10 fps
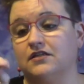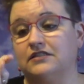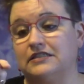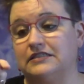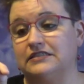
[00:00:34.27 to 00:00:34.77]

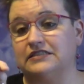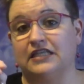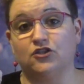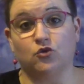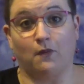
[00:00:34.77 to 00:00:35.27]
we
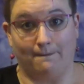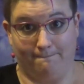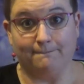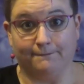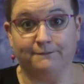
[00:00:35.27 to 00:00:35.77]
have a
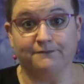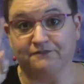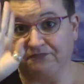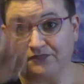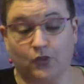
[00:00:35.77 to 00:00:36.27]
continuum,